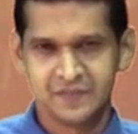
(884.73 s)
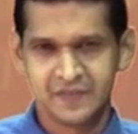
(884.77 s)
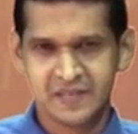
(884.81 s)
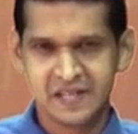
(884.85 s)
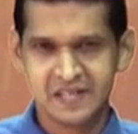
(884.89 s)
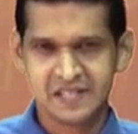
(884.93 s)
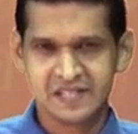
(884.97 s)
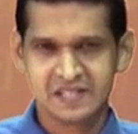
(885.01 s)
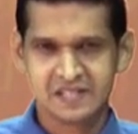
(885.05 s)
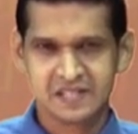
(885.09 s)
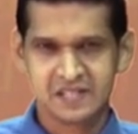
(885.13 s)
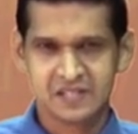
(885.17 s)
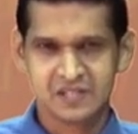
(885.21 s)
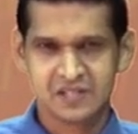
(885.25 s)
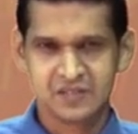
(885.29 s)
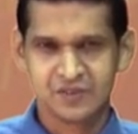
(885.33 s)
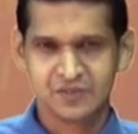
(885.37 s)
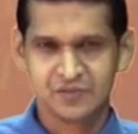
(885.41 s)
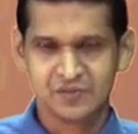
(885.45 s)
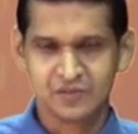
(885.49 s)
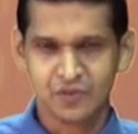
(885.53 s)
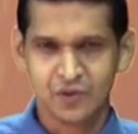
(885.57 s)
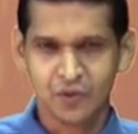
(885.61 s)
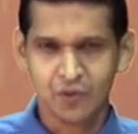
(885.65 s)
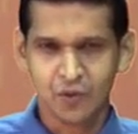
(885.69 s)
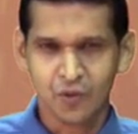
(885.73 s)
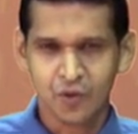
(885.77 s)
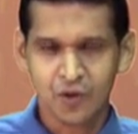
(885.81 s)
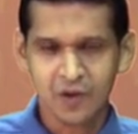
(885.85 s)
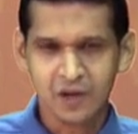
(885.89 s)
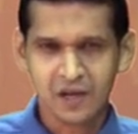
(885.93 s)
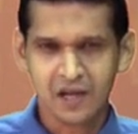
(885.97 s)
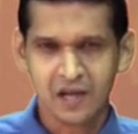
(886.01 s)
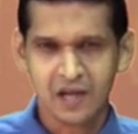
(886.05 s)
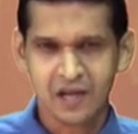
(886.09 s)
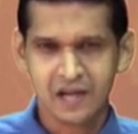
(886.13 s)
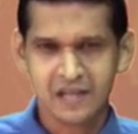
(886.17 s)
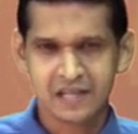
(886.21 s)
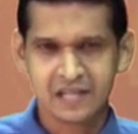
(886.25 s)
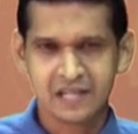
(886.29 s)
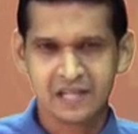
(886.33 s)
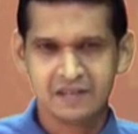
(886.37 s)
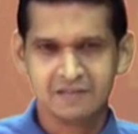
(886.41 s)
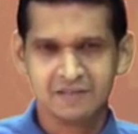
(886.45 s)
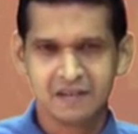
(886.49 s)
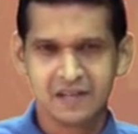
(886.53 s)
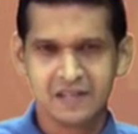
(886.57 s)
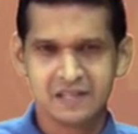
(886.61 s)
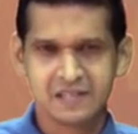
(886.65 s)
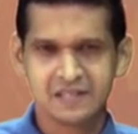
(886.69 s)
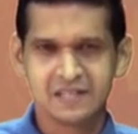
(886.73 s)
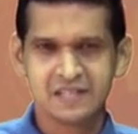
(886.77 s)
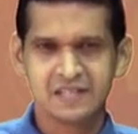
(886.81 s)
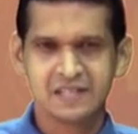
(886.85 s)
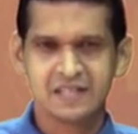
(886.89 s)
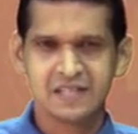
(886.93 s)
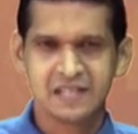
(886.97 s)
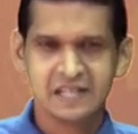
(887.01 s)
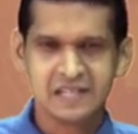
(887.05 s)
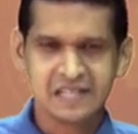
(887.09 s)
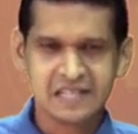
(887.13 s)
Instead of all are invited,